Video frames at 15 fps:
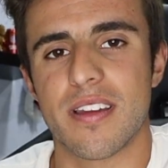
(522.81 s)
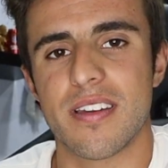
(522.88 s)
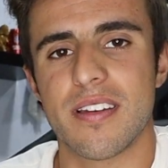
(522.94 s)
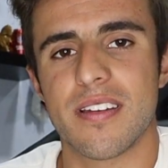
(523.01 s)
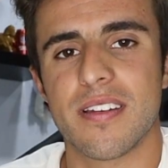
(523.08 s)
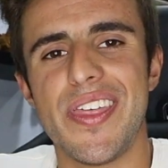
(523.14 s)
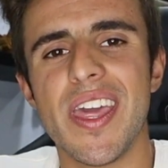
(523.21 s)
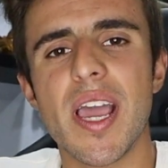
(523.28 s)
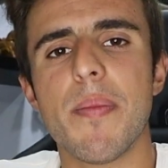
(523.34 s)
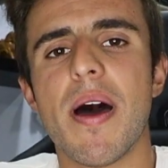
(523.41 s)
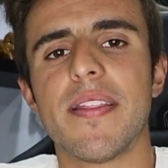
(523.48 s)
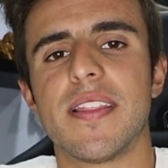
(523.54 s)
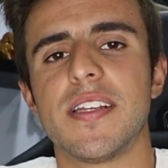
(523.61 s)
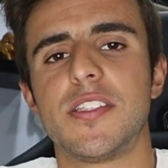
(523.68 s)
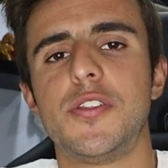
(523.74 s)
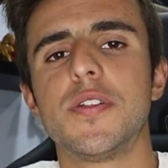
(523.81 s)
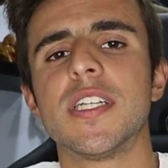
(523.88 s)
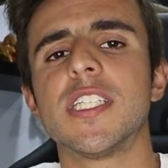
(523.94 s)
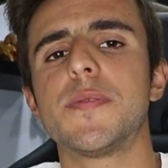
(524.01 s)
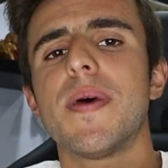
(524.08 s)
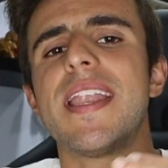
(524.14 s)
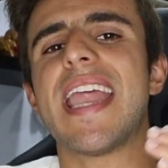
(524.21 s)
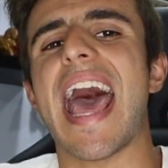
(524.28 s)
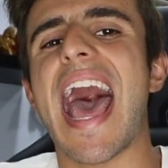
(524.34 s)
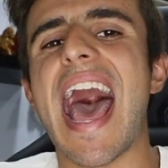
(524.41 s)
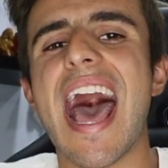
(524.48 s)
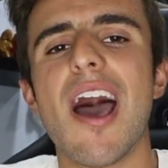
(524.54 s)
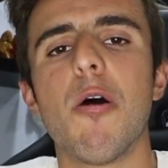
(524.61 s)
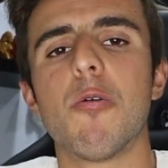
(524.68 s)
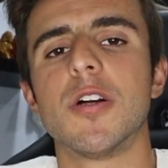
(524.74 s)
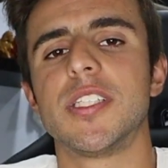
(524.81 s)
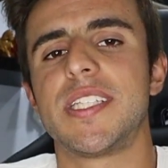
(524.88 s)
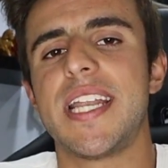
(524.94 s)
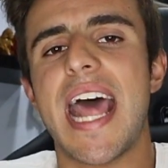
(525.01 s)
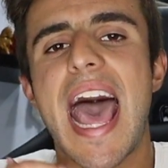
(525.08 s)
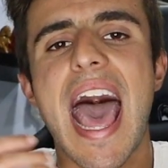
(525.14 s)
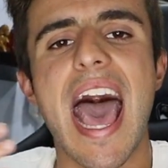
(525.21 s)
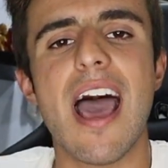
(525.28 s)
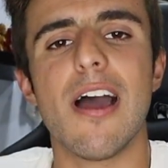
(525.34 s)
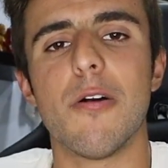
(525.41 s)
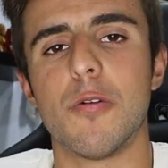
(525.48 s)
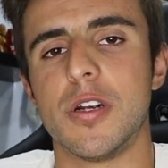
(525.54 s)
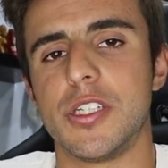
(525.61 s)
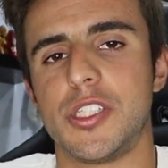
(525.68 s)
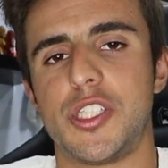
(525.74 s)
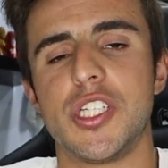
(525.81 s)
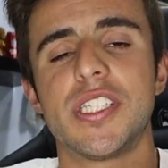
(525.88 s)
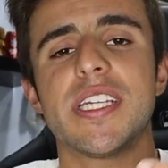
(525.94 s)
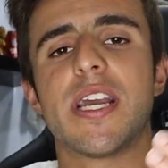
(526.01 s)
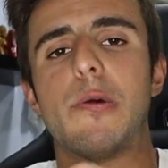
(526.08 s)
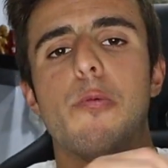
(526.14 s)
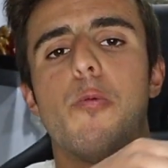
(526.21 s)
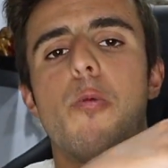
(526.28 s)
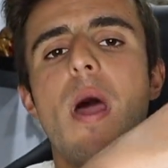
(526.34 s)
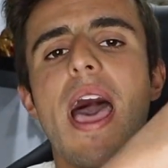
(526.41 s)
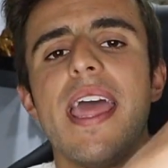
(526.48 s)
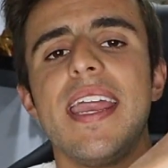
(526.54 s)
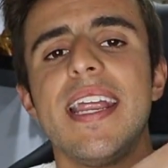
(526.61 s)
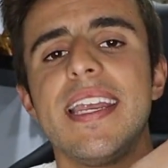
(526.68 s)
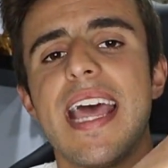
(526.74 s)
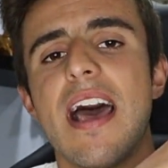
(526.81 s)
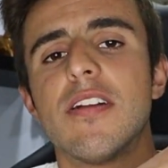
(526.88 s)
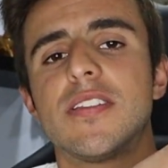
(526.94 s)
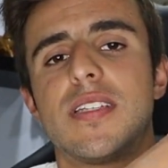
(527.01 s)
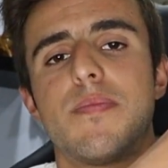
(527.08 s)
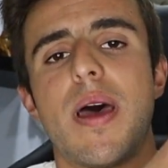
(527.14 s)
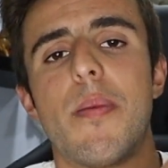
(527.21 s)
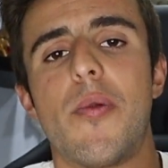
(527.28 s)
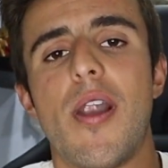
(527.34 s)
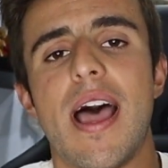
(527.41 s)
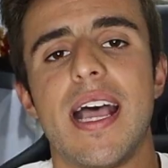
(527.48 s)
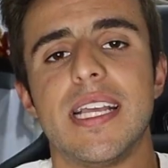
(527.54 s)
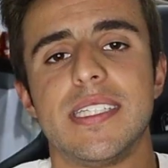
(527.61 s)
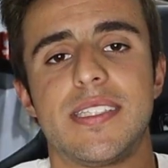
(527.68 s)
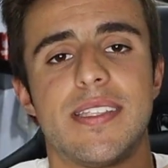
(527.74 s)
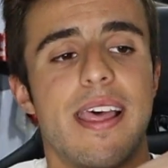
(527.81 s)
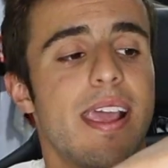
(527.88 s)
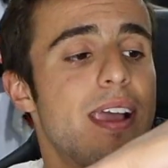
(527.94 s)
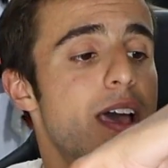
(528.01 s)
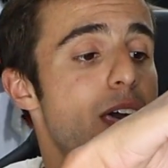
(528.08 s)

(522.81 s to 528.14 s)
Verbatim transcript: Think about this, you can spend hours and hours just like writing down to memorize like